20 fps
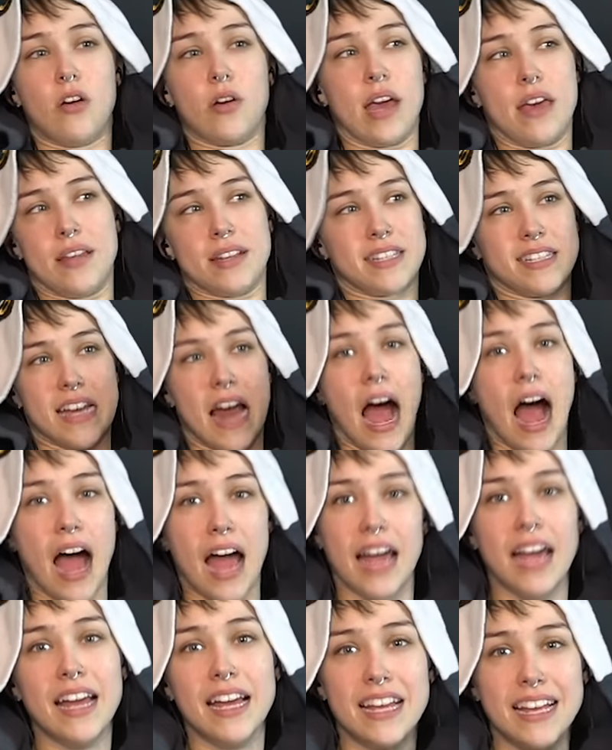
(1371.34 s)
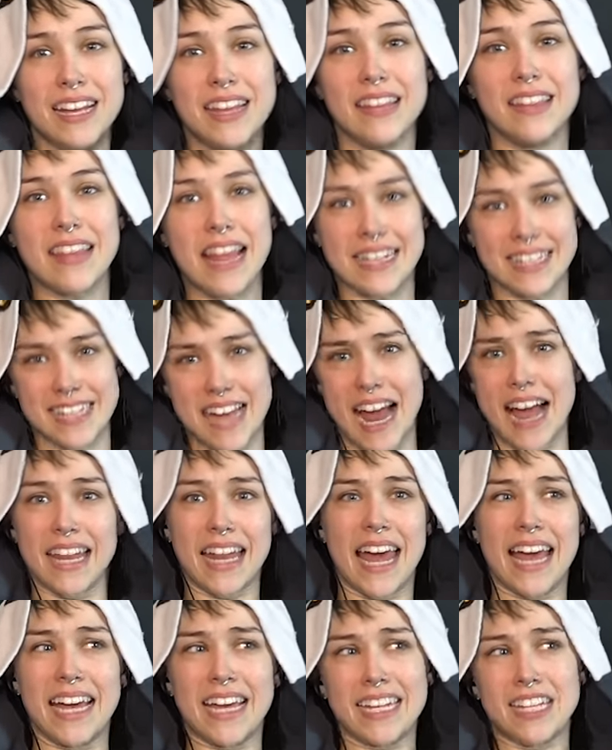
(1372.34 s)
okay, that's not that's not
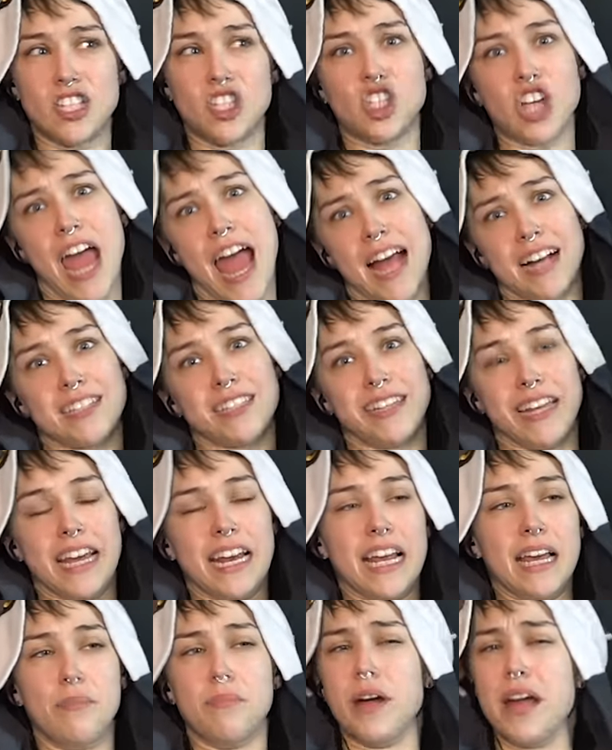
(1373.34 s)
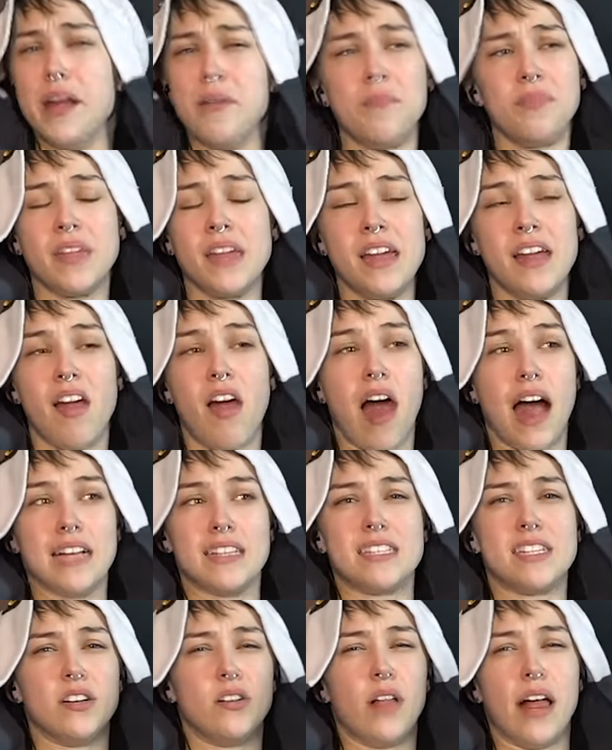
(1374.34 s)
like Jack's lady, but I
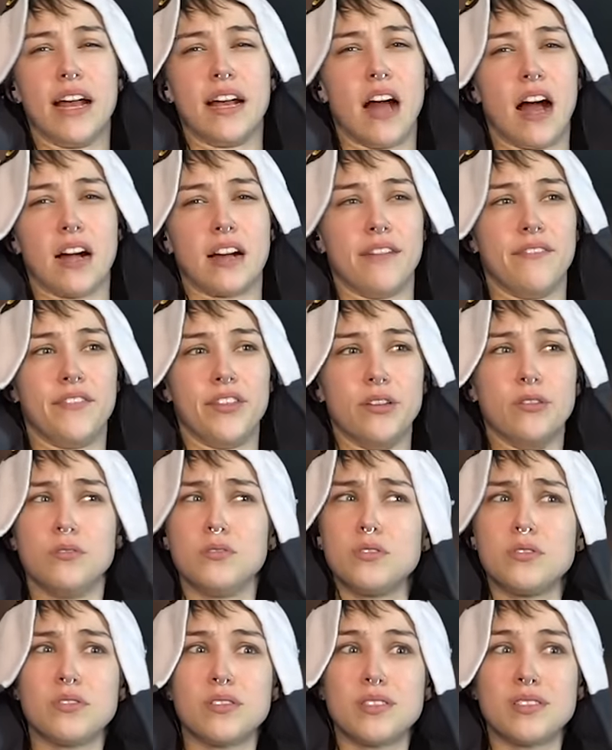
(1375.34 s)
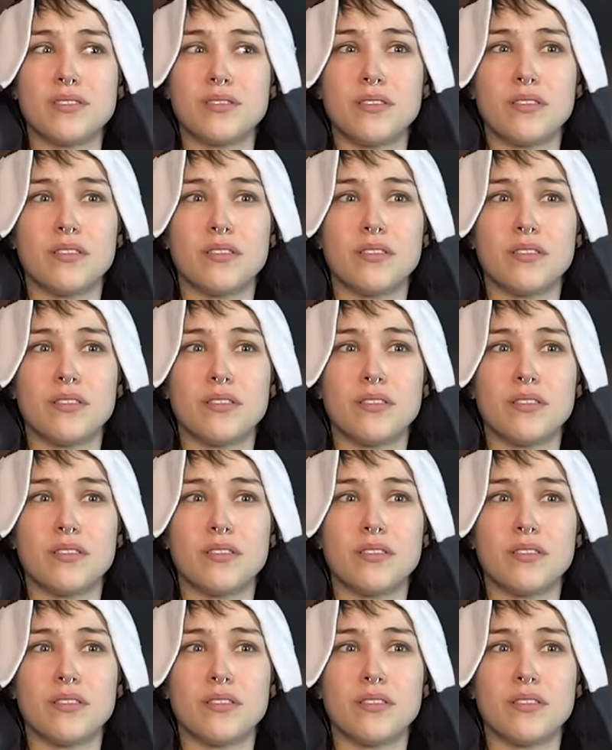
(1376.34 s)
still like got confused